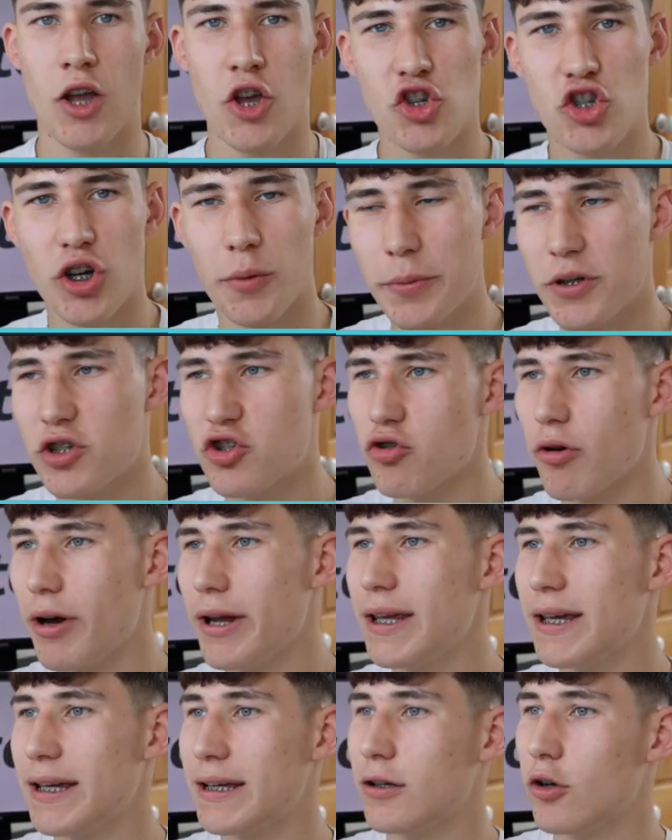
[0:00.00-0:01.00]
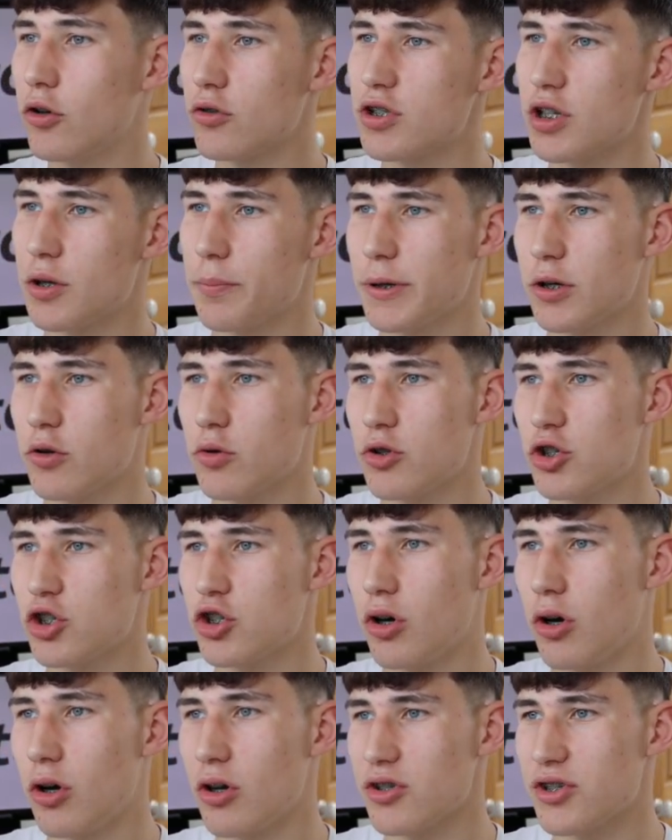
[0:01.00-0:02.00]
Jumping straight in onto the Bitcoin
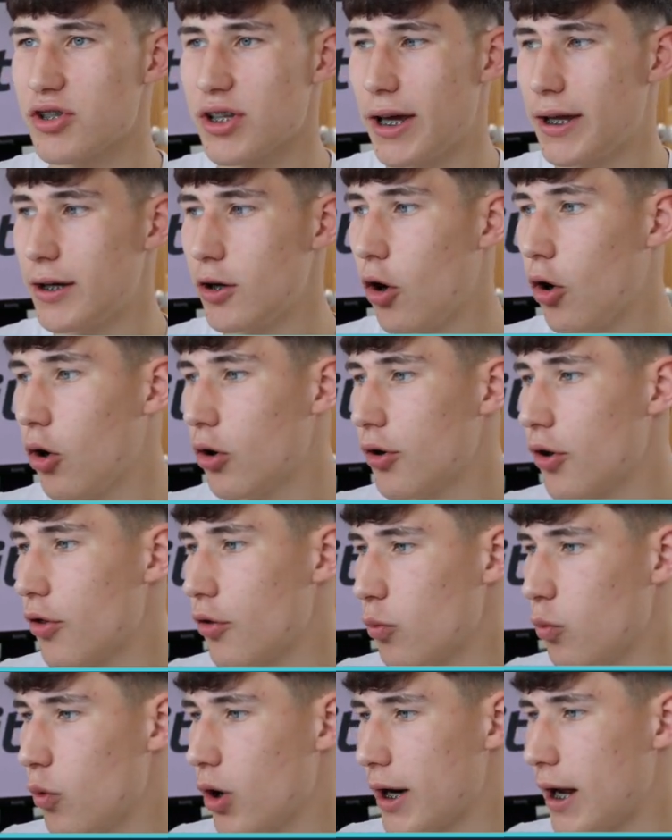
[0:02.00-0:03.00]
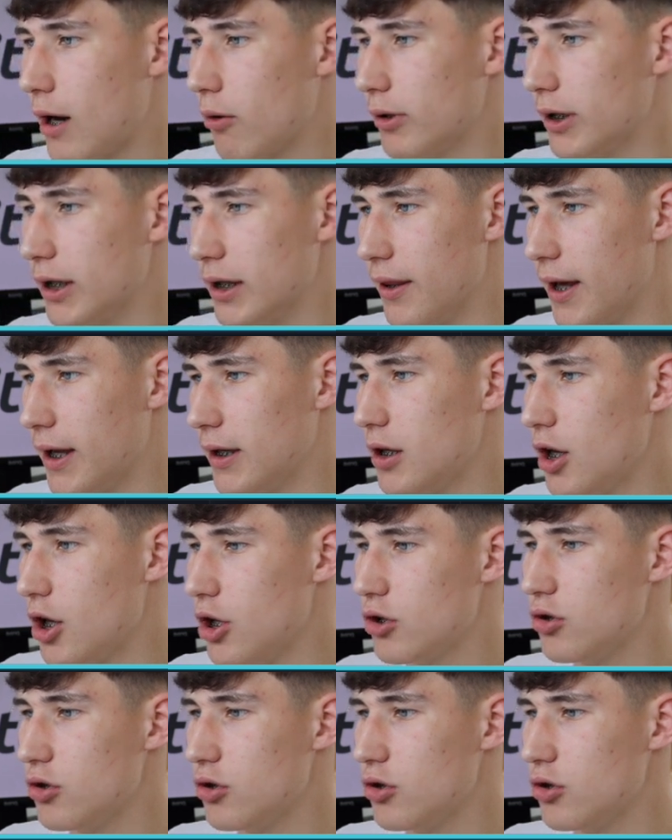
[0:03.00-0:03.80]
charts then, on the 1 hourly then,